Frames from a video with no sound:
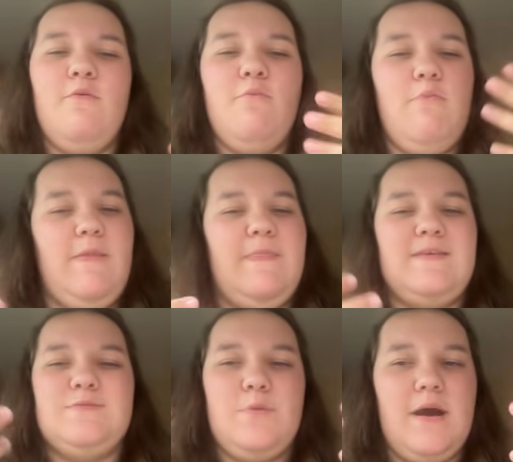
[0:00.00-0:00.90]
what
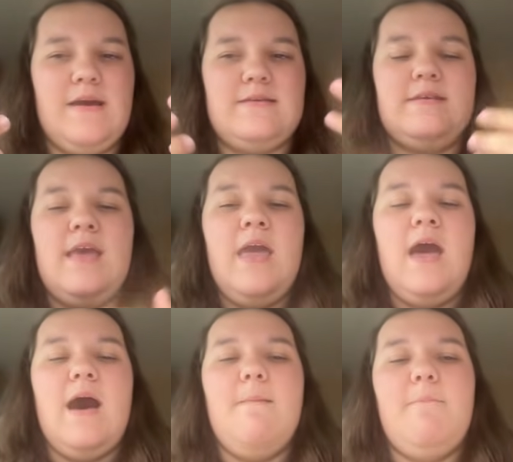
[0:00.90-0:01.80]
this was.
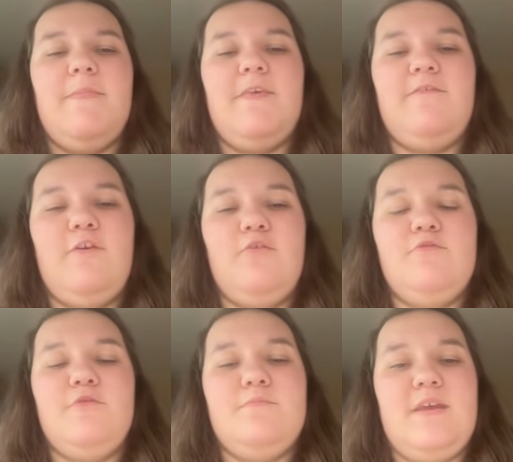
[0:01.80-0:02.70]
But this photo
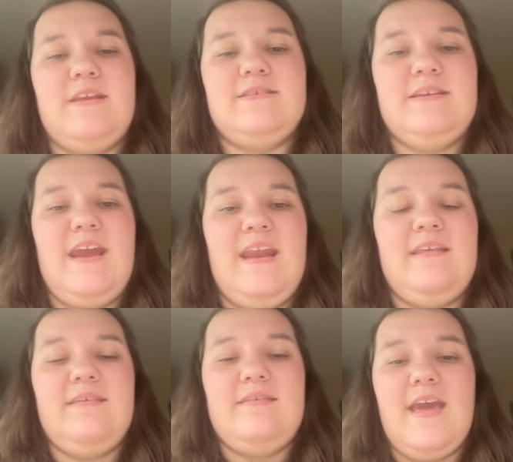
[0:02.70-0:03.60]
is from
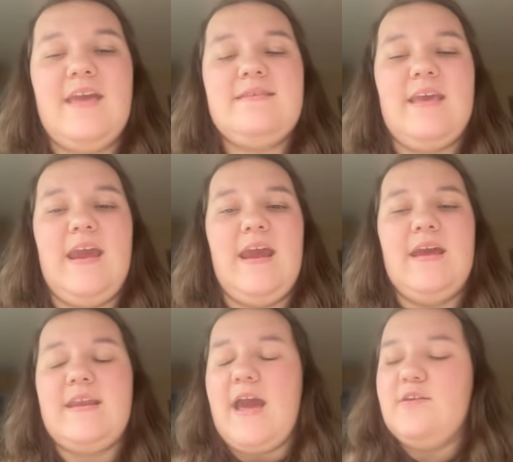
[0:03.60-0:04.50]
1986,
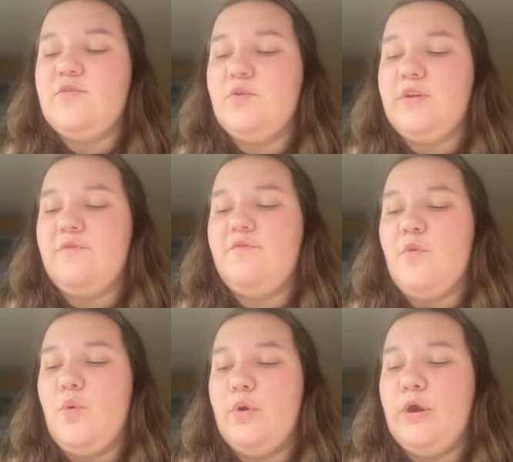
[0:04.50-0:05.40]
and I sold it
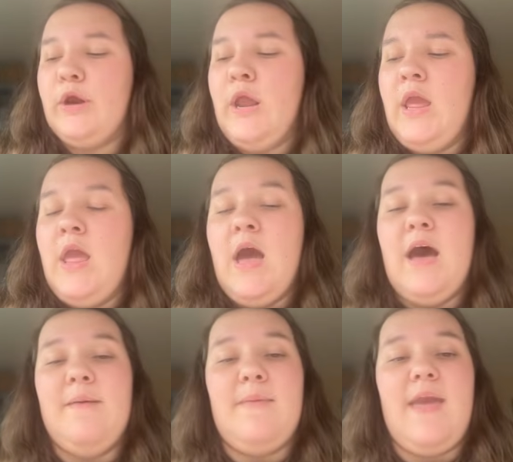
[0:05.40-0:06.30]
for
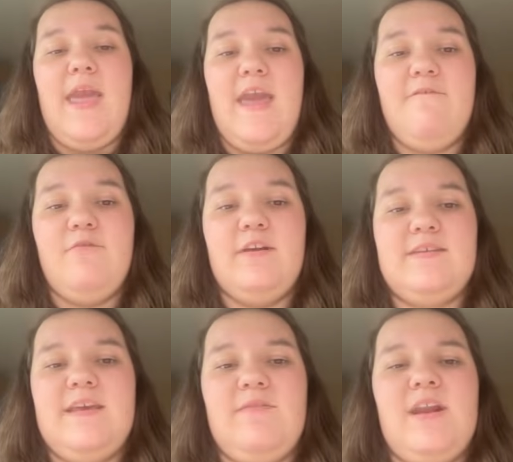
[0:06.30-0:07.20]
$8.47.